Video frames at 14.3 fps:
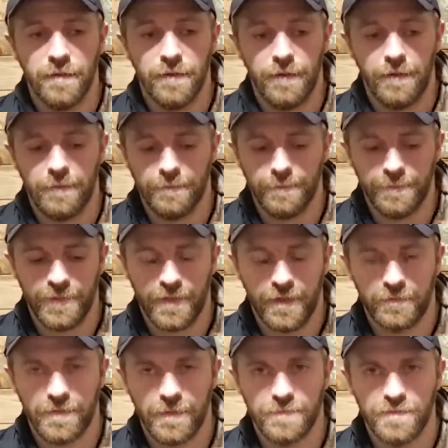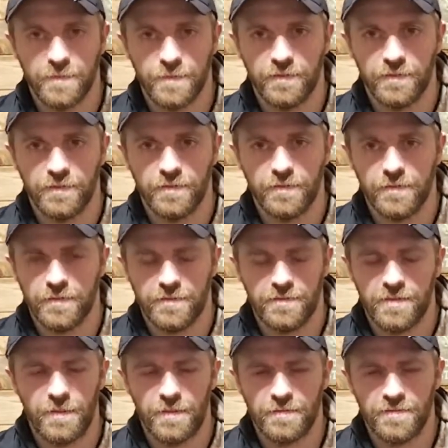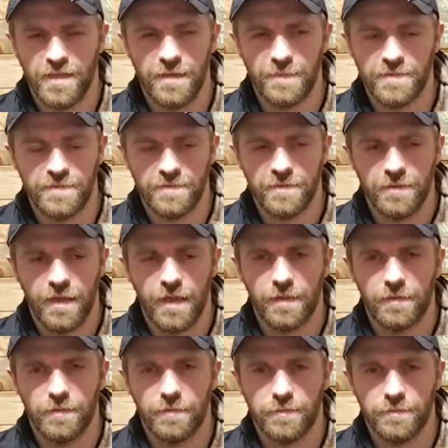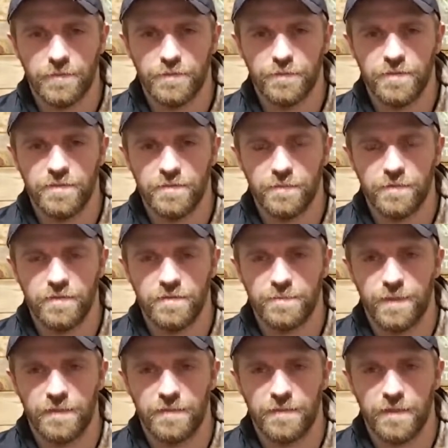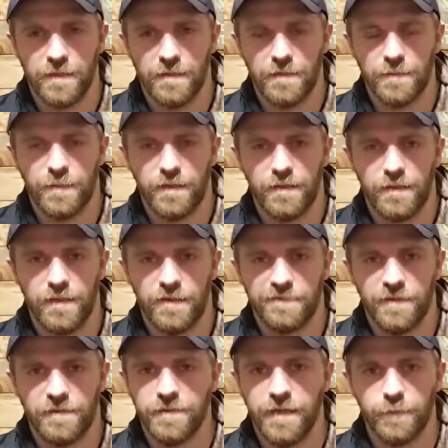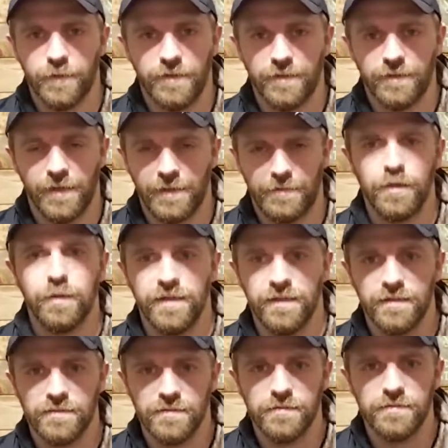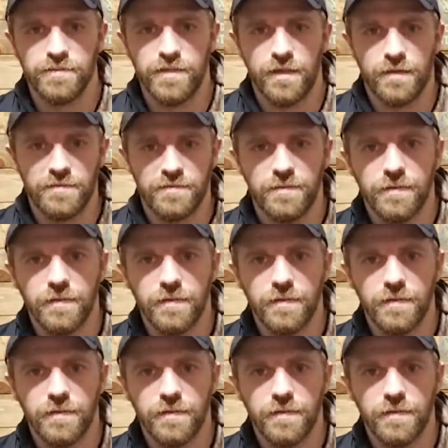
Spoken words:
A lot of times they'll put some of those games. I don't know which ones it was, but they'll put on NFL Network, and like nobody gets those channels.